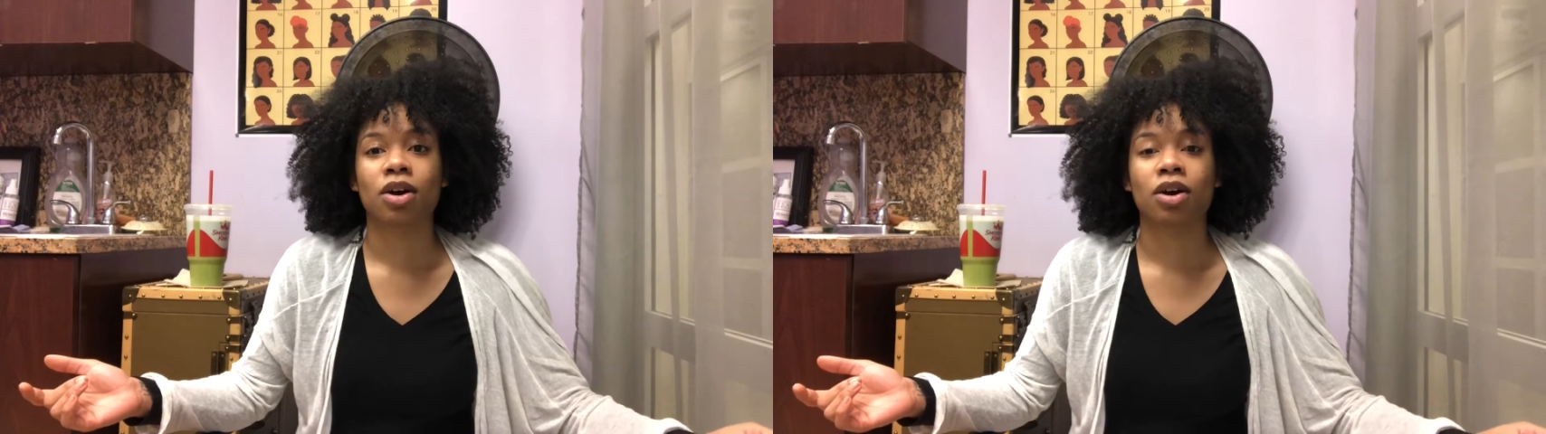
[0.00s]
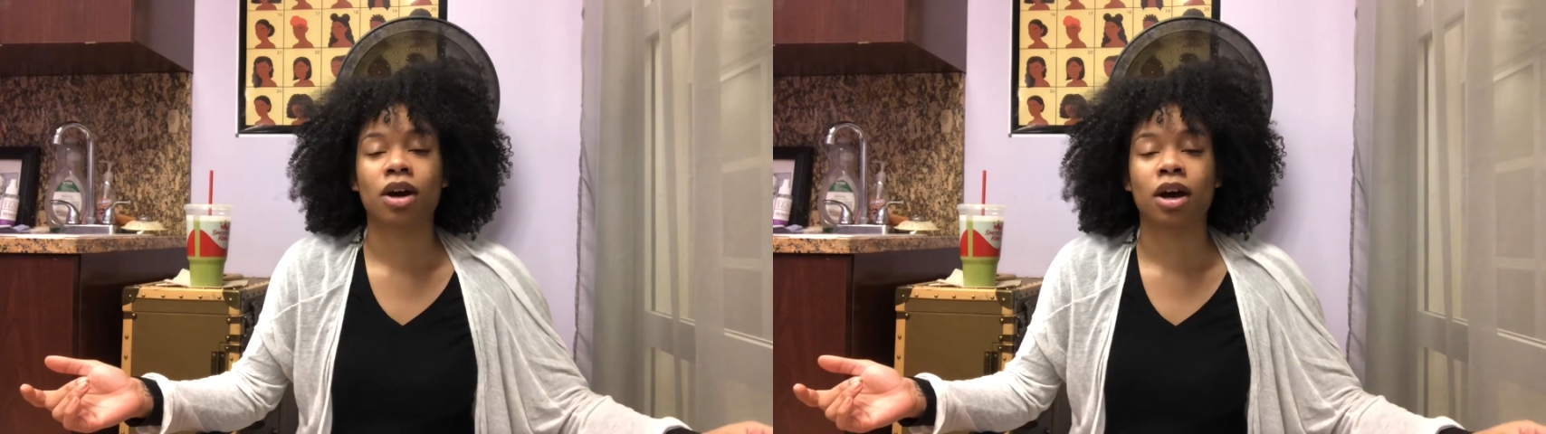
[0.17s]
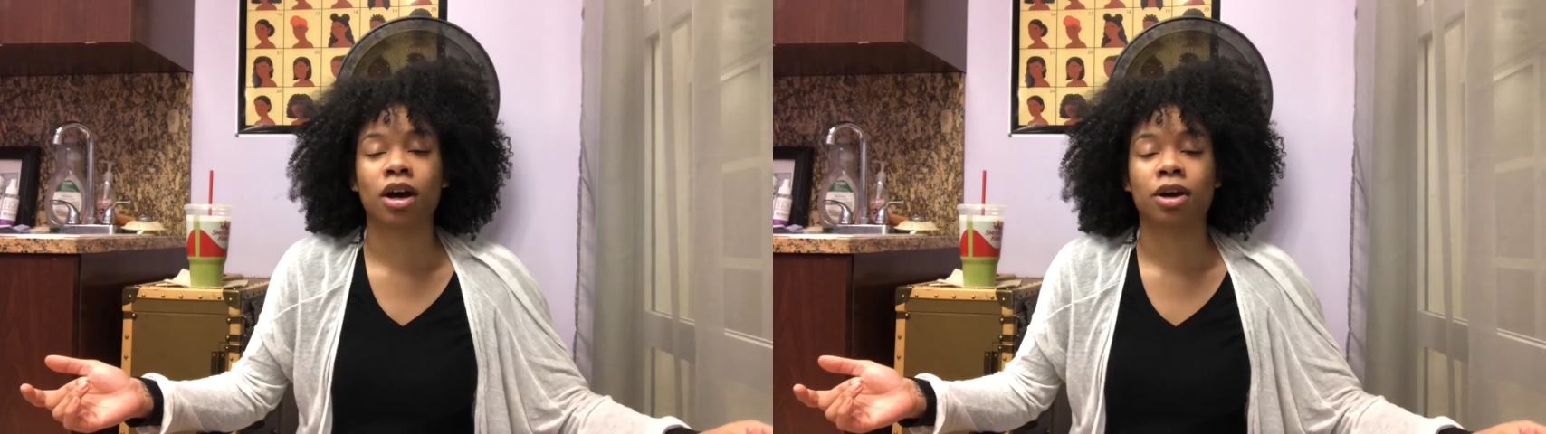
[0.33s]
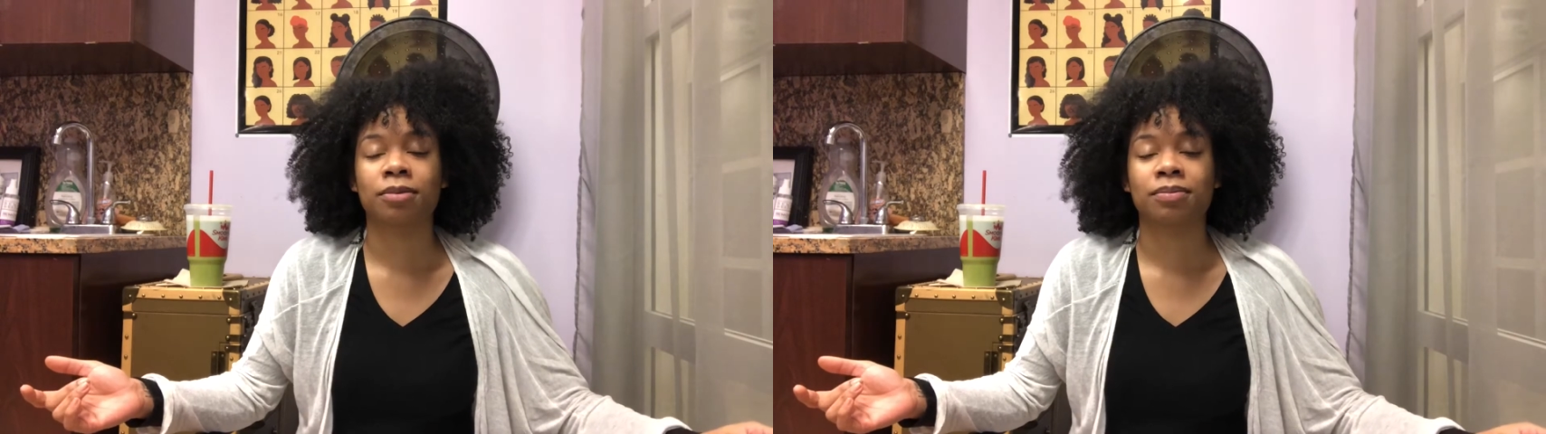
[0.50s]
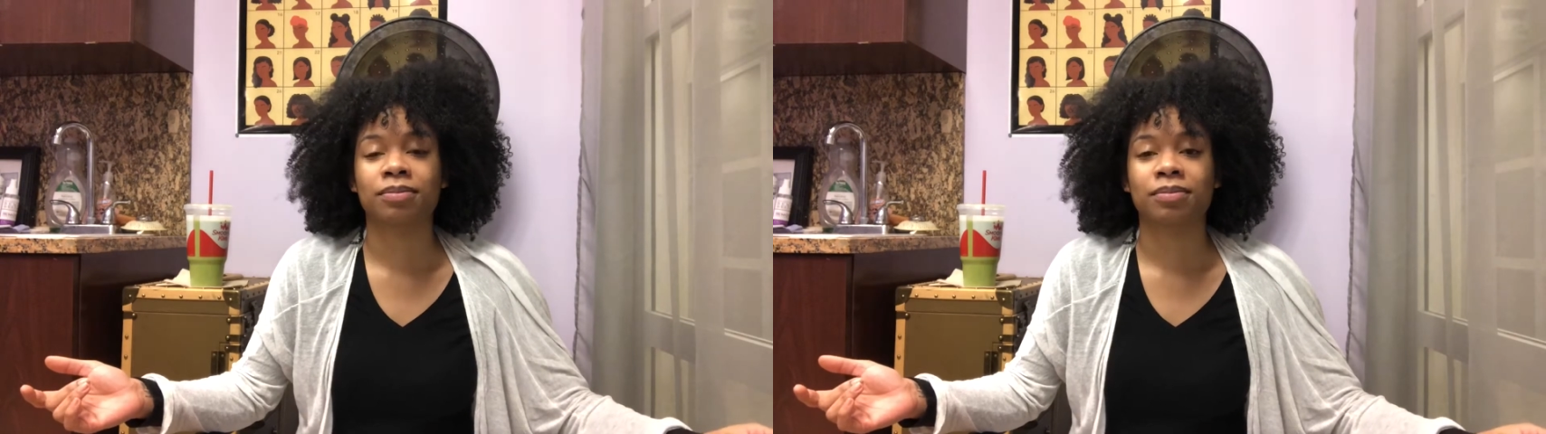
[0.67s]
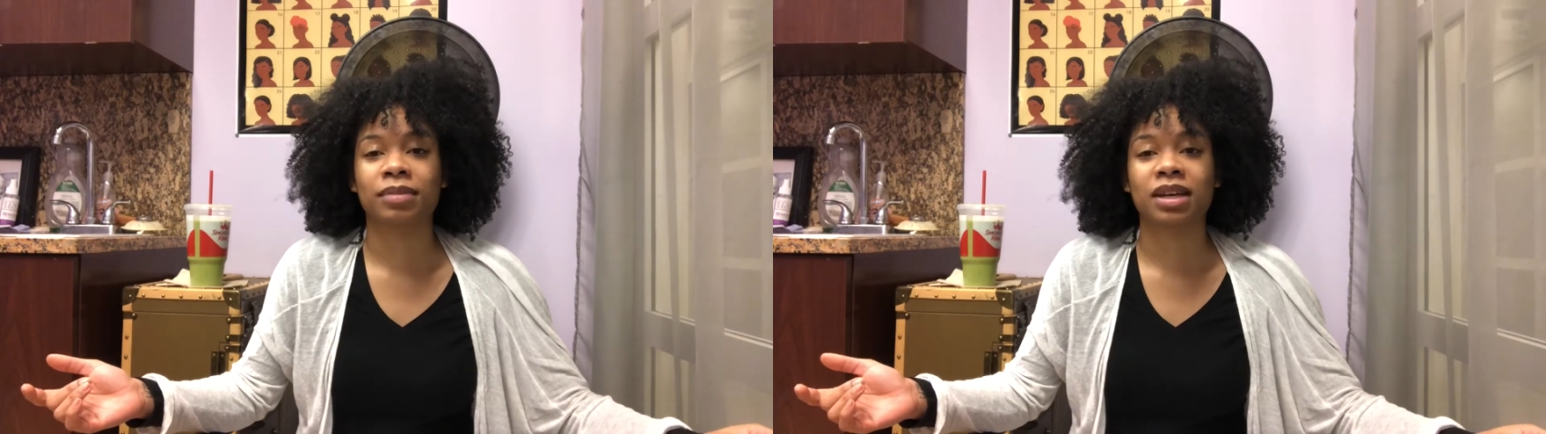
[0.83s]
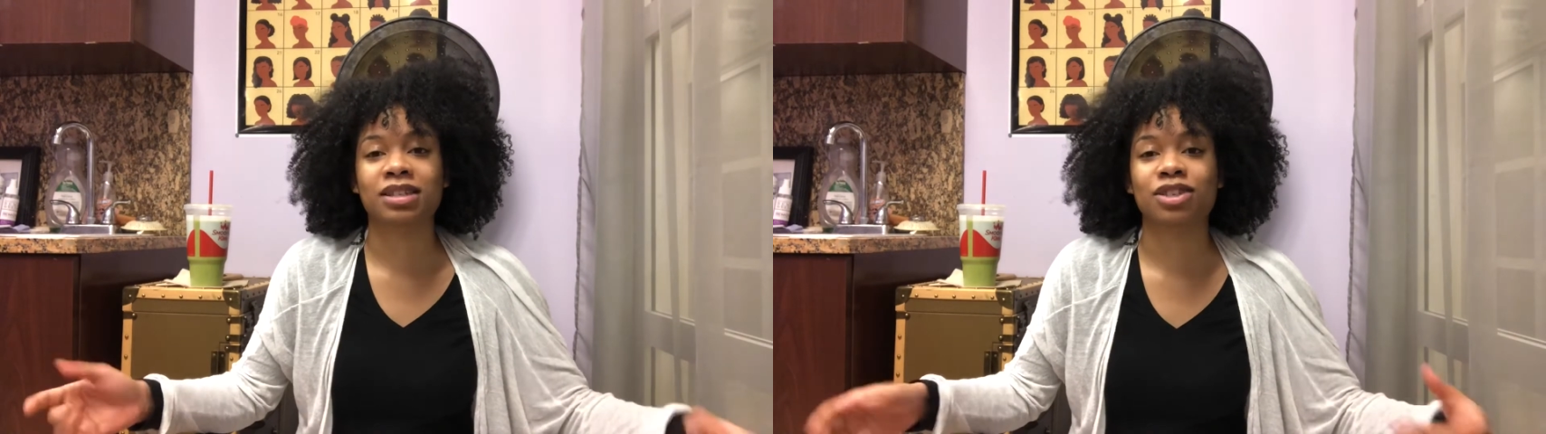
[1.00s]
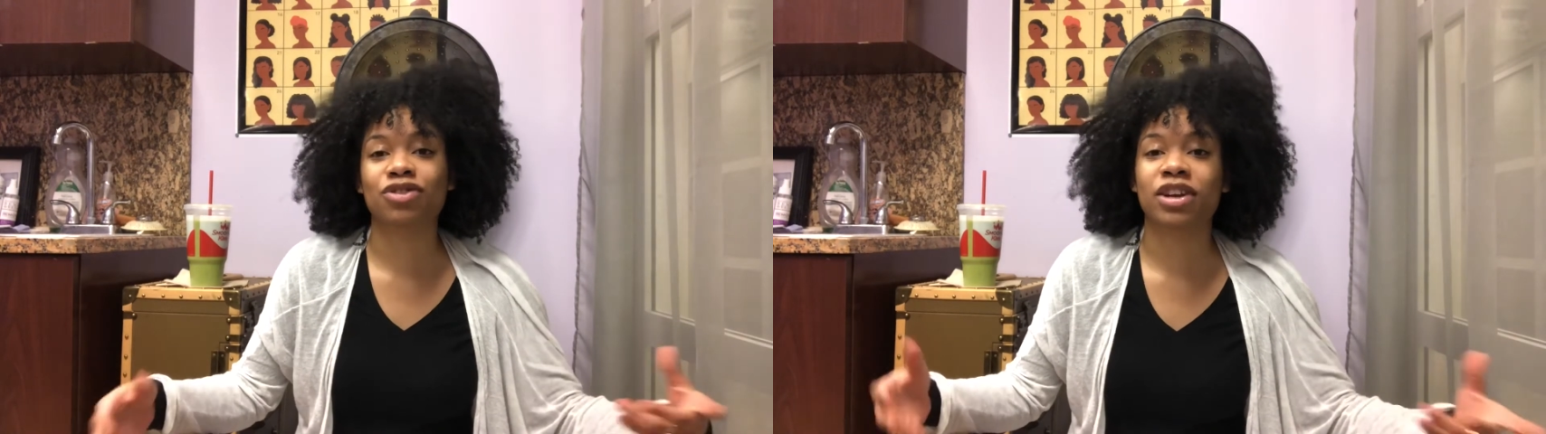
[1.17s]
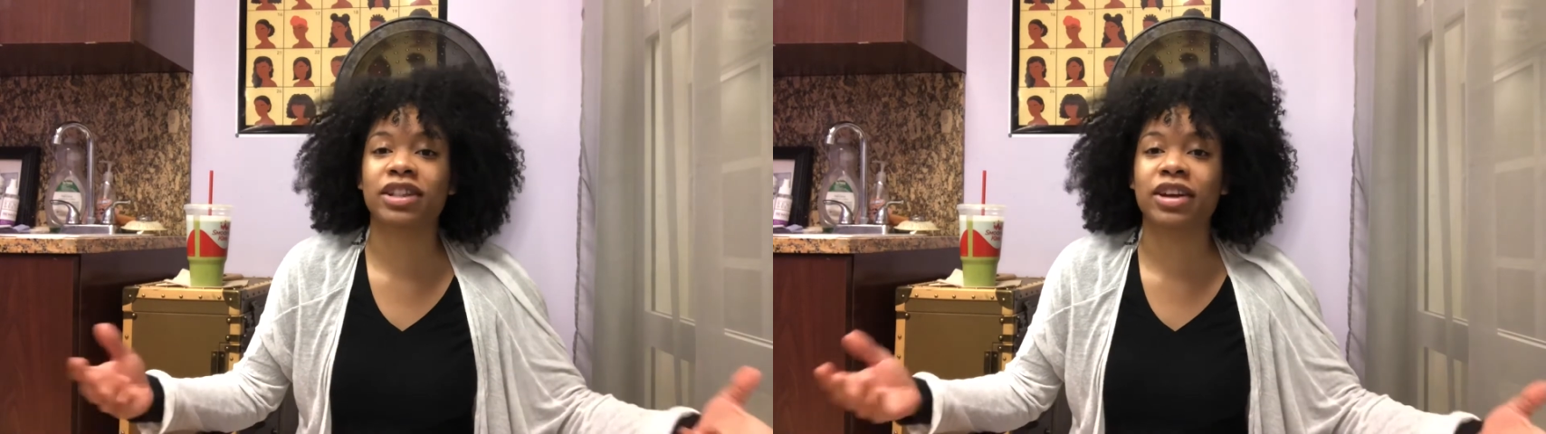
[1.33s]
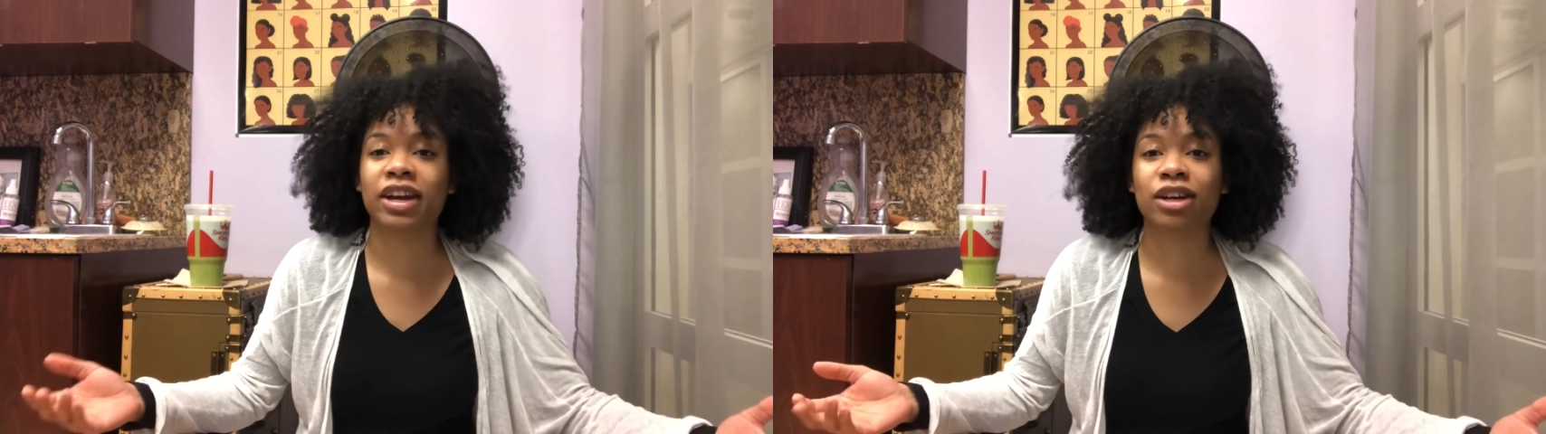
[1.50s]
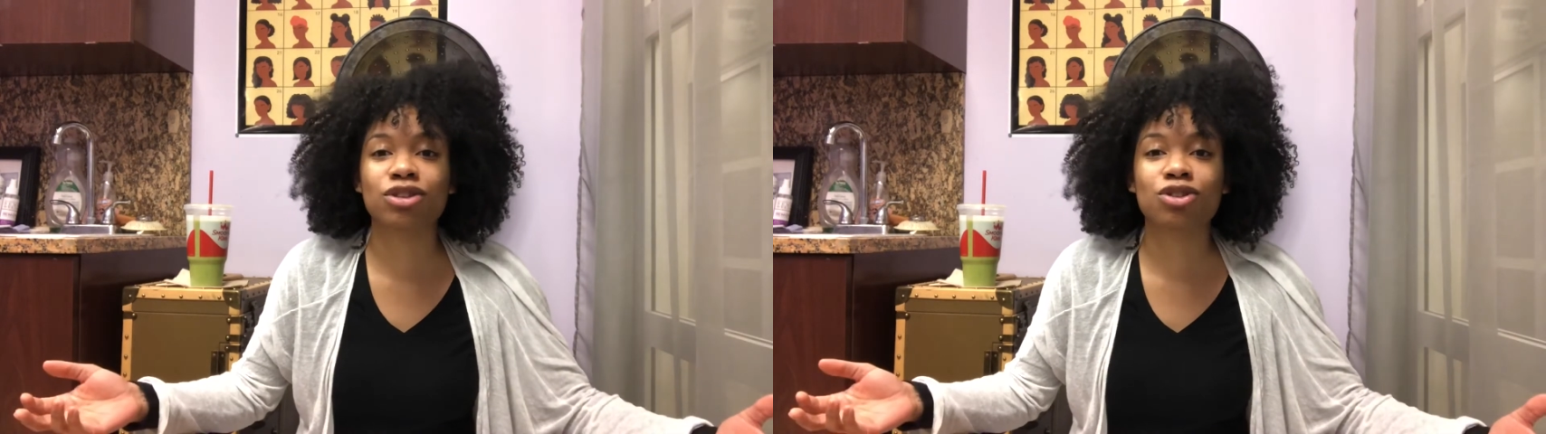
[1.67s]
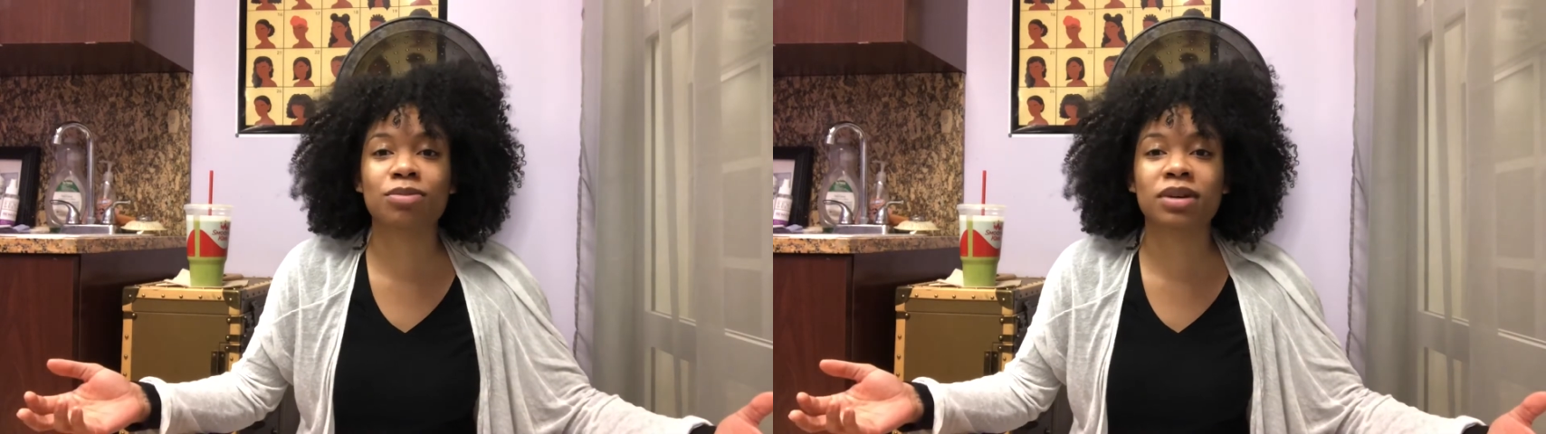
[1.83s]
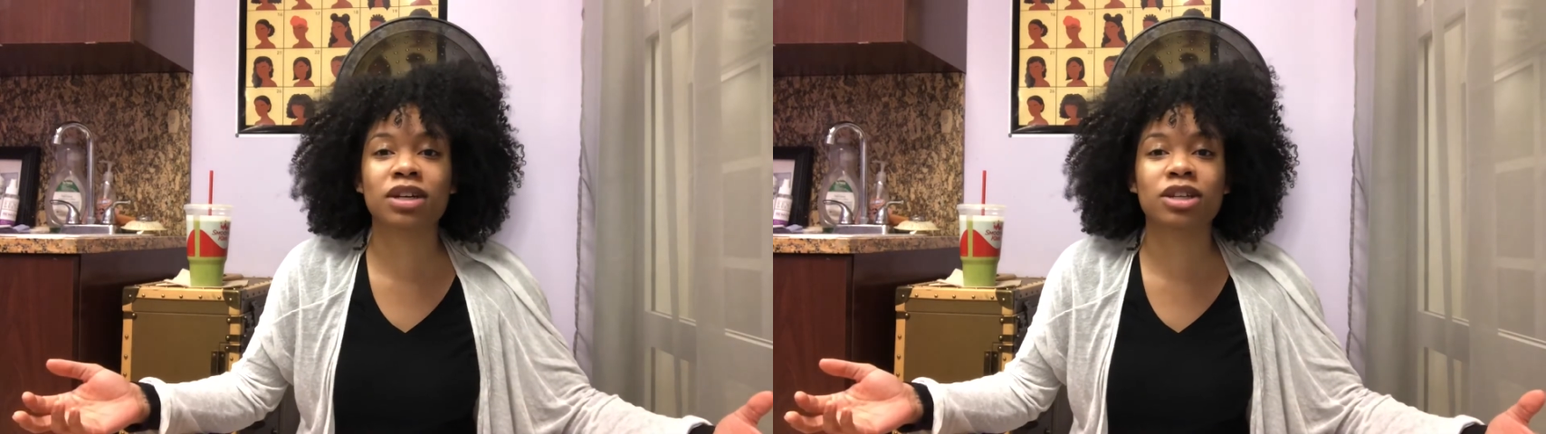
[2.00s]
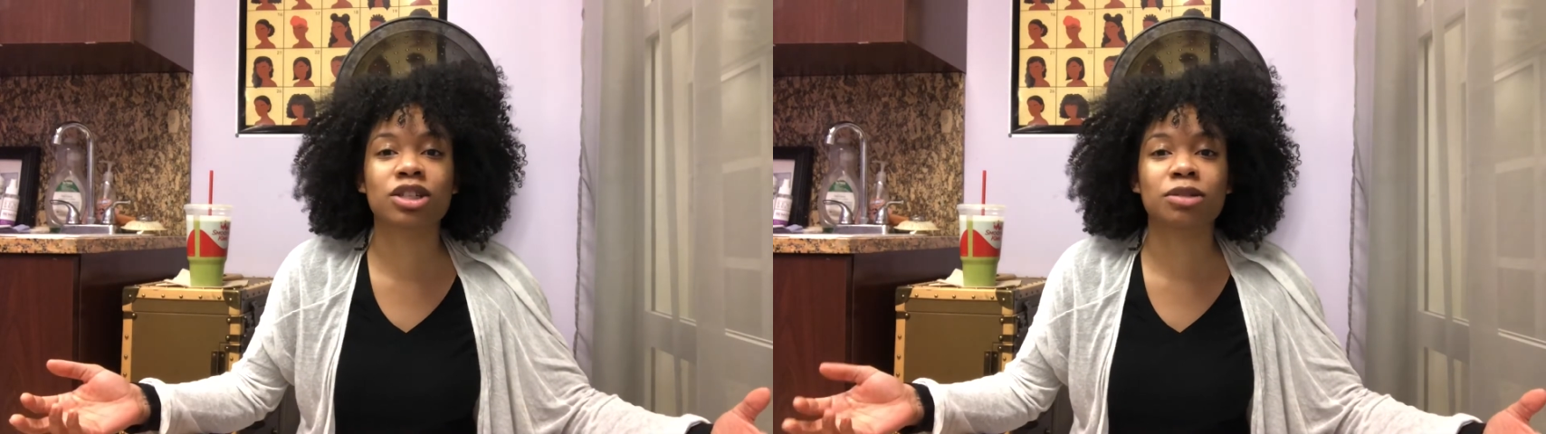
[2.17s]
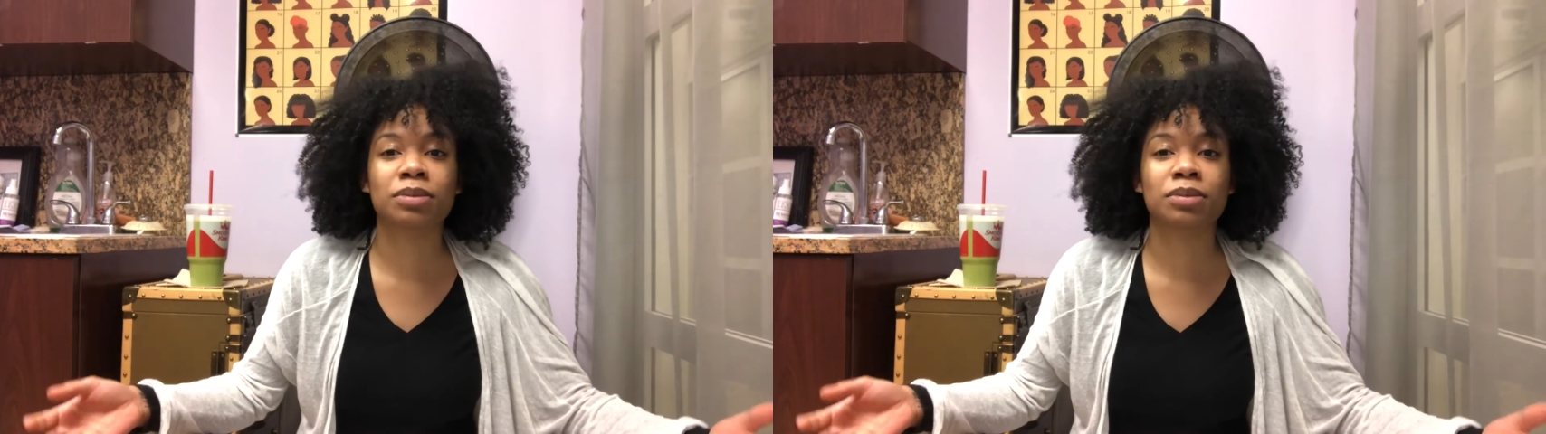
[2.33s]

because they straighten their hair too much,